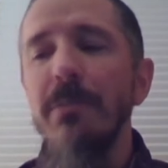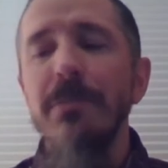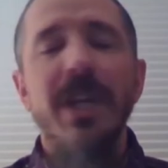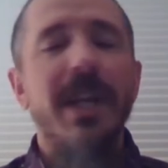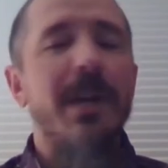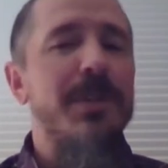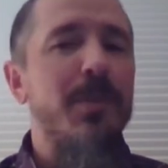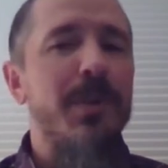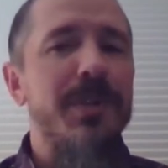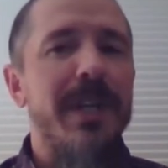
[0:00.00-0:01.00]
check out some
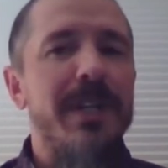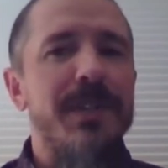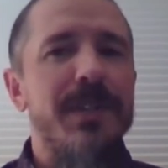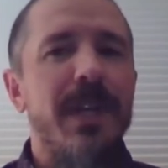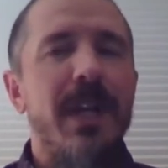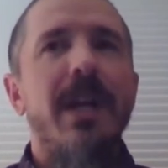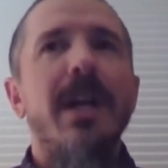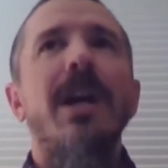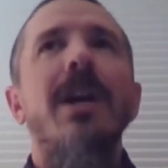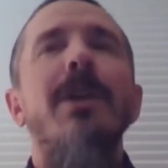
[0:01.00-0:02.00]
more sites
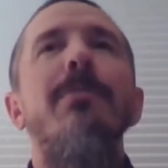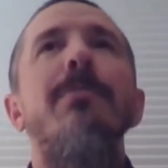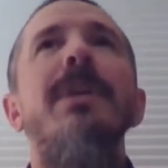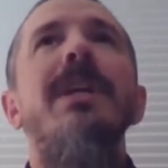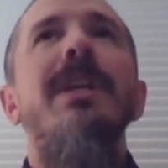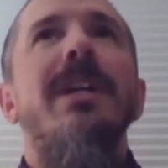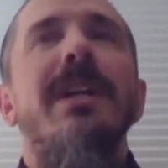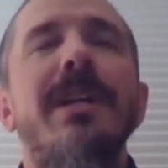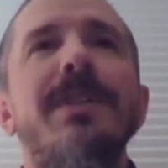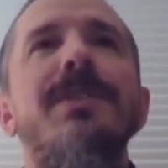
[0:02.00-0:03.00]
um,
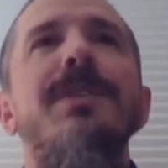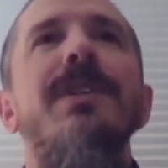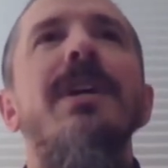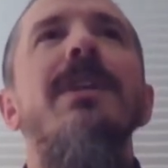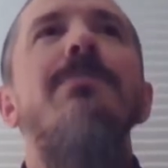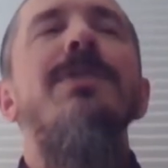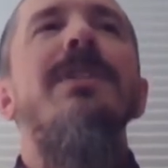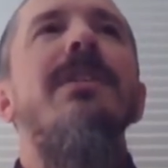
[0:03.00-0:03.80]
because I'm seeing